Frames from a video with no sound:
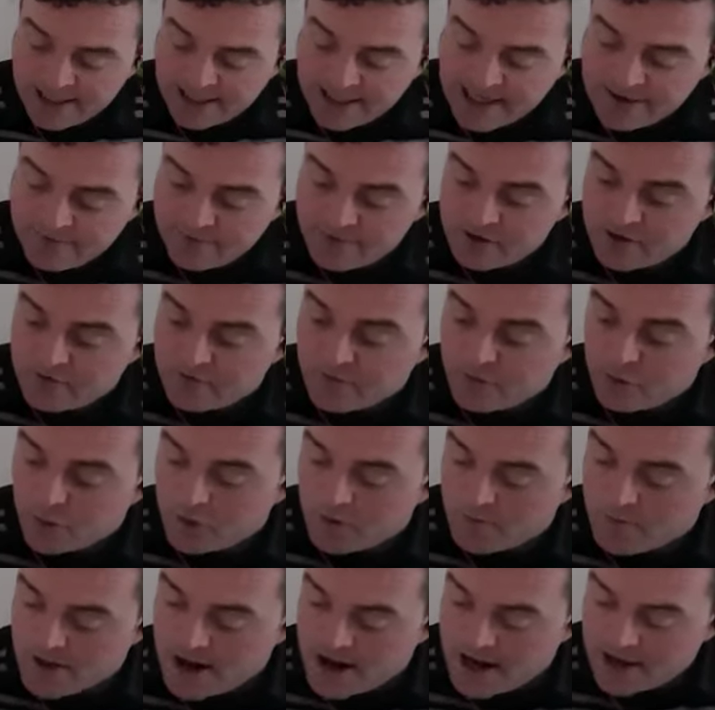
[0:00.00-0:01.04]

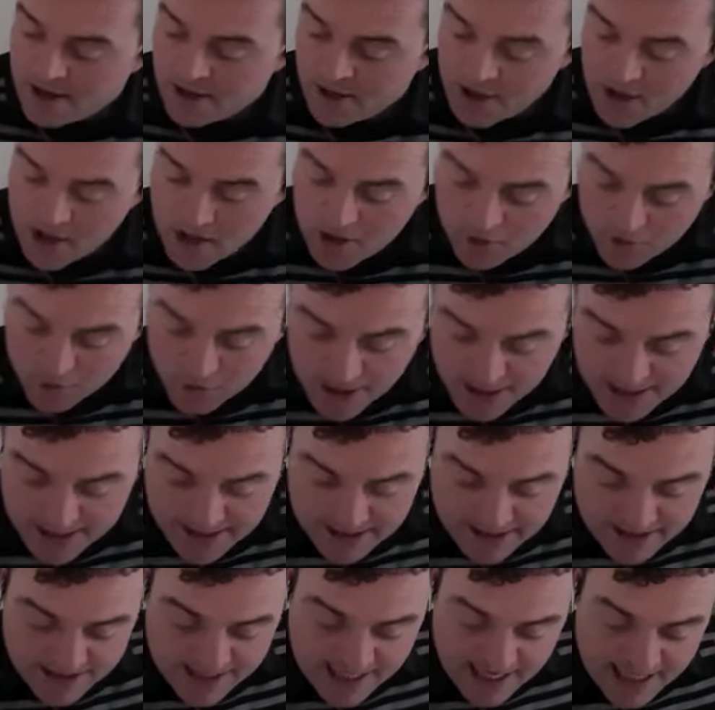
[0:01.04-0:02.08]
11-4 mark.
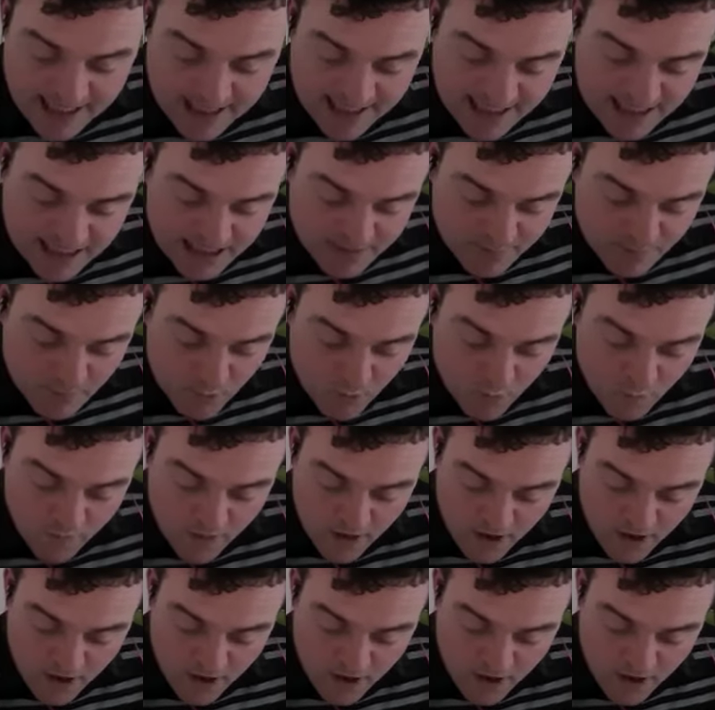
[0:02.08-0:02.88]
Right, then let's move